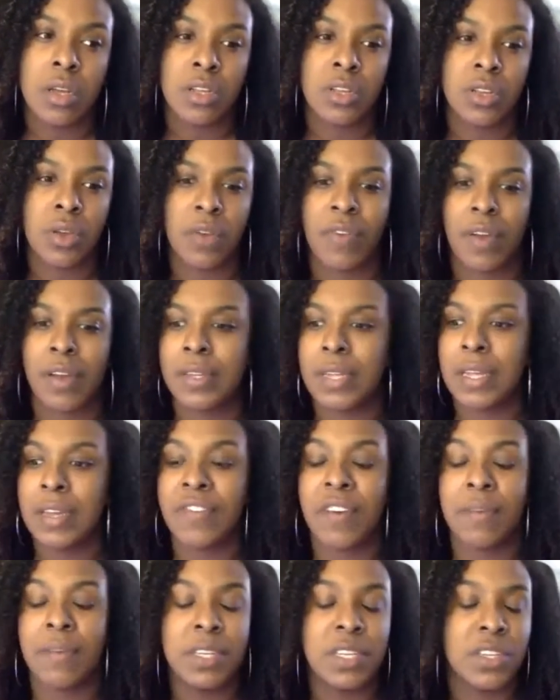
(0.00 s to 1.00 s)
So if
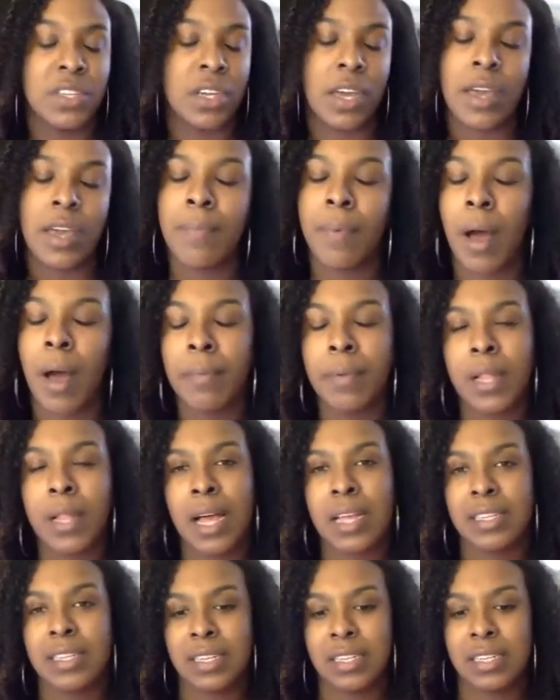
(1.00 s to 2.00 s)
I'm teaching a hip hop
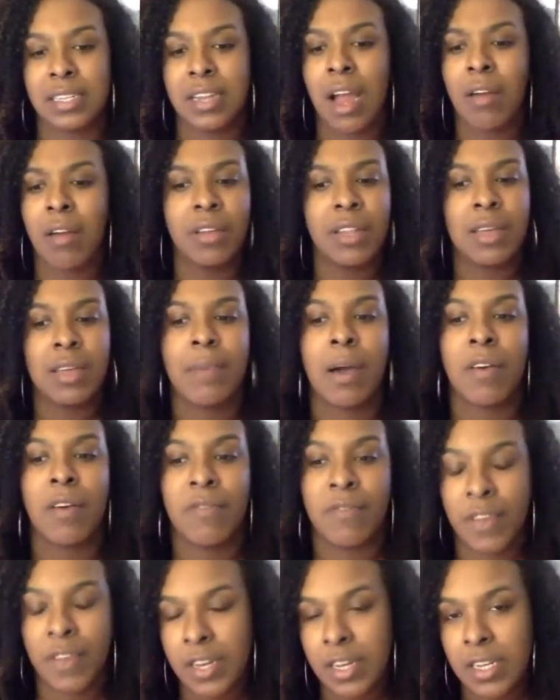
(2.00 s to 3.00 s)
class, it's not really
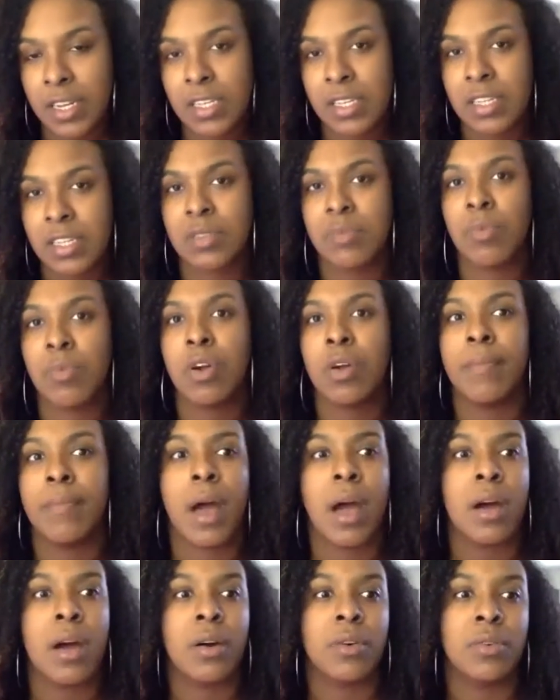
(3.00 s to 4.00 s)
about fitness. It's more
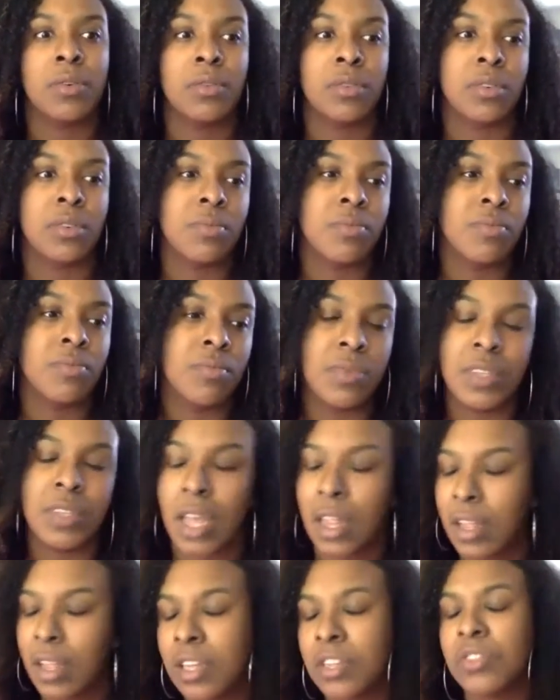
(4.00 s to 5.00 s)
about
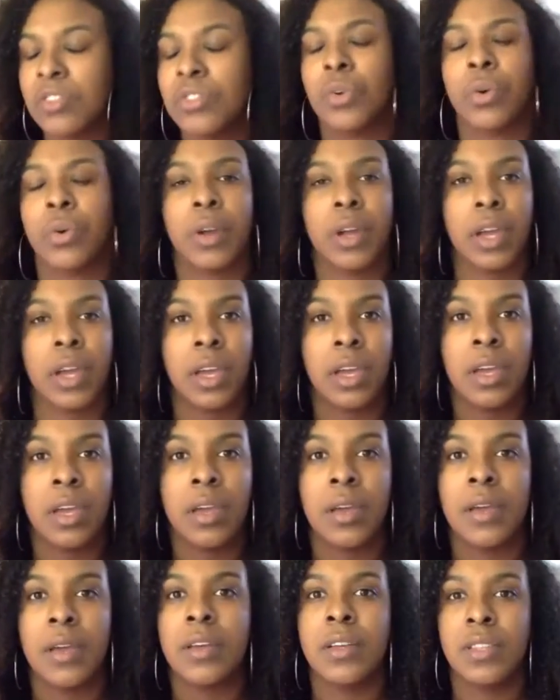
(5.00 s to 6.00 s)
telling a story.
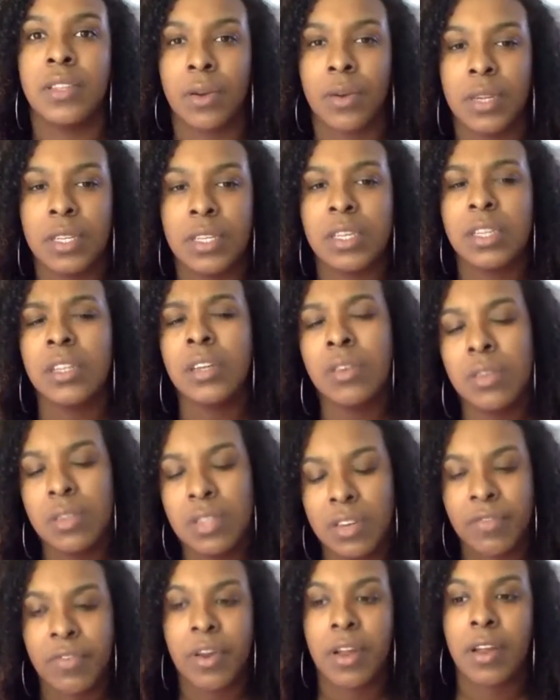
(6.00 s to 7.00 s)
So it's a little
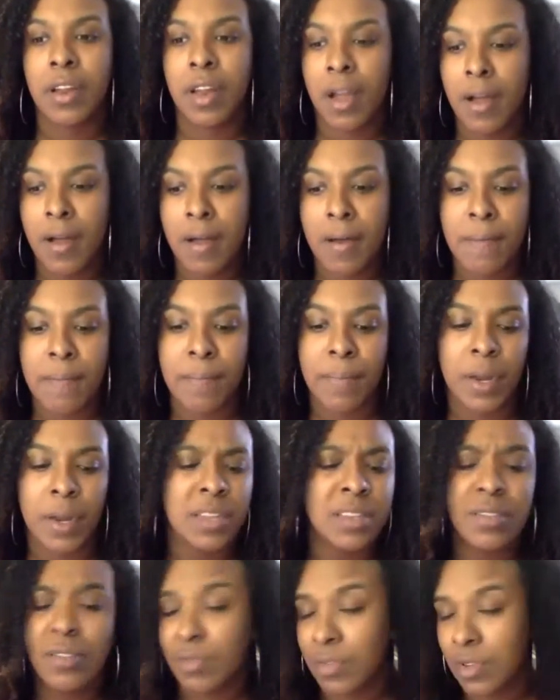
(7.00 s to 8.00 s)
different, but
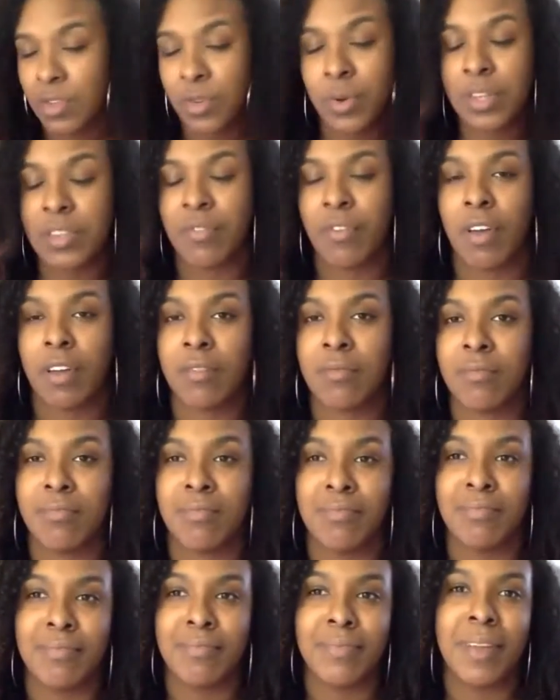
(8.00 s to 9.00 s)
it's always fun.
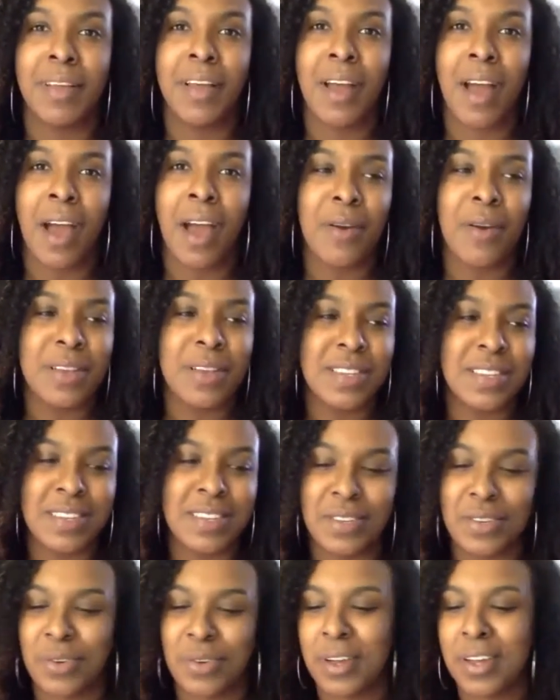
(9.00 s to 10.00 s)
I always
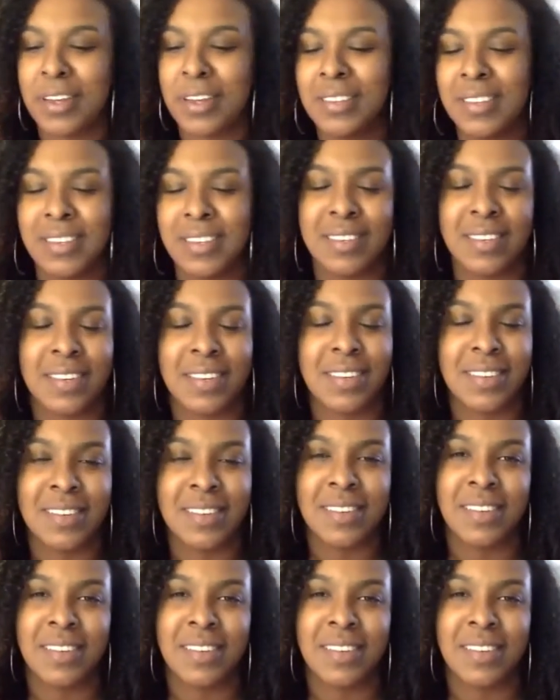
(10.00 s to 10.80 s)
enjoy teaching.